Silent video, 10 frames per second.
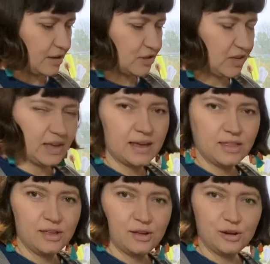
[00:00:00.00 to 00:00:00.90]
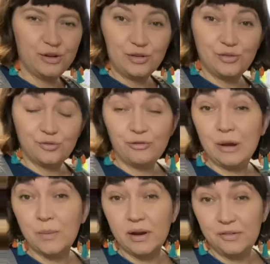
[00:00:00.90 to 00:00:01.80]
sure you get the
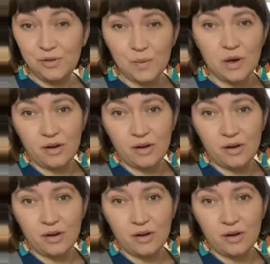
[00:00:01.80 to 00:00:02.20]
gluten-free one if you are